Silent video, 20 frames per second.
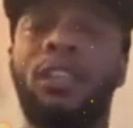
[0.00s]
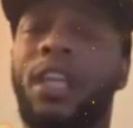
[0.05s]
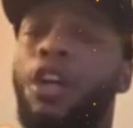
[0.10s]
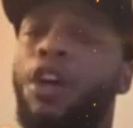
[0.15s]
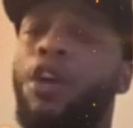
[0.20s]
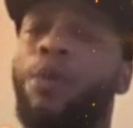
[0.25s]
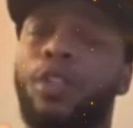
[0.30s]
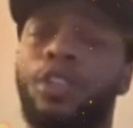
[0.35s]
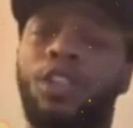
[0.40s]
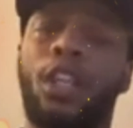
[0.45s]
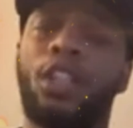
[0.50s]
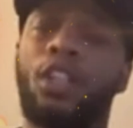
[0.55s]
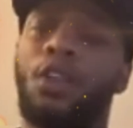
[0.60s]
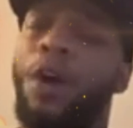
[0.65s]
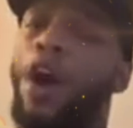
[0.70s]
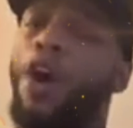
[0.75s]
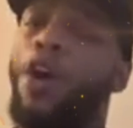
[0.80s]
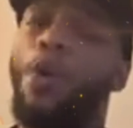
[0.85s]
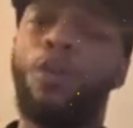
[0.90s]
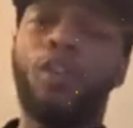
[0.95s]
they
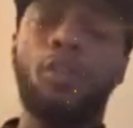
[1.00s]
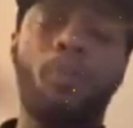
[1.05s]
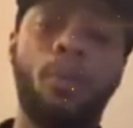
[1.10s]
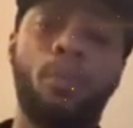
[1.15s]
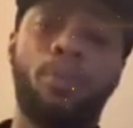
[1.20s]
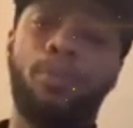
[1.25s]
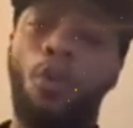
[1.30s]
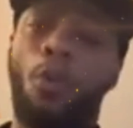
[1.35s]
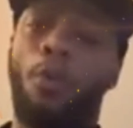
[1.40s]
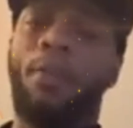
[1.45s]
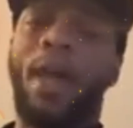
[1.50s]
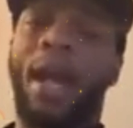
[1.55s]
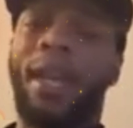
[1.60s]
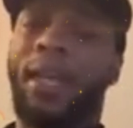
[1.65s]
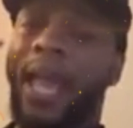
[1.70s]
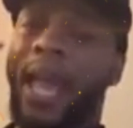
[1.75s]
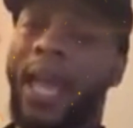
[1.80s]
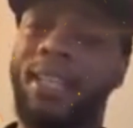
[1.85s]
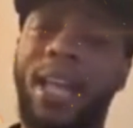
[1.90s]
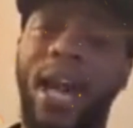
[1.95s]
know I've always been
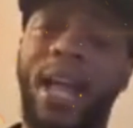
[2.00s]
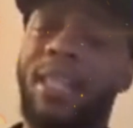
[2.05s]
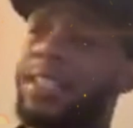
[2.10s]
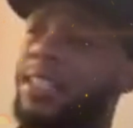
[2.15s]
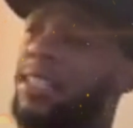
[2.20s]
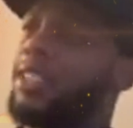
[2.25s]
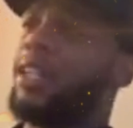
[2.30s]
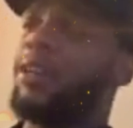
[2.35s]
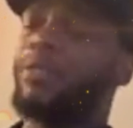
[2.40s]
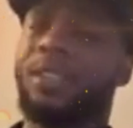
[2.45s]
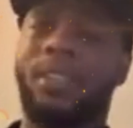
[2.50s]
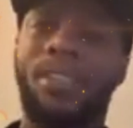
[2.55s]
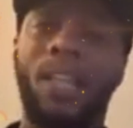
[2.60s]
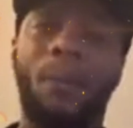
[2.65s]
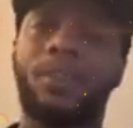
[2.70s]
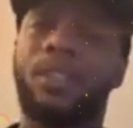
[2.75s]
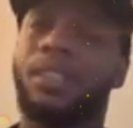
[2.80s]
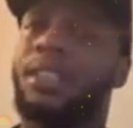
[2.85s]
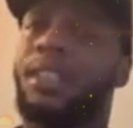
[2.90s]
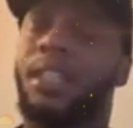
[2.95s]
pro-black and had knowledge of self since
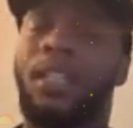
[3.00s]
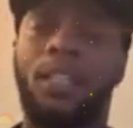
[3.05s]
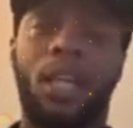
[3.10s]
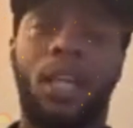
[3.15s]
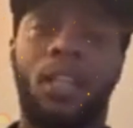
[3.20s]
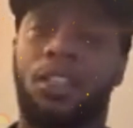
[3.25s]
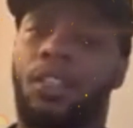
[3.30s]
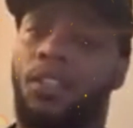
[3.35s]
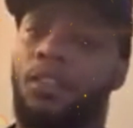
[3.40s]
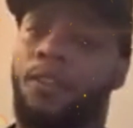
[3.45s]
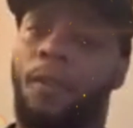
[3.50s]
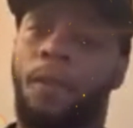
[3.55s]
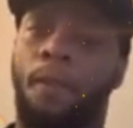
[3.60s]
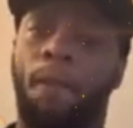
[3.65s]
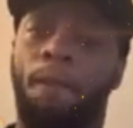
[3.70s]
I was a teenager.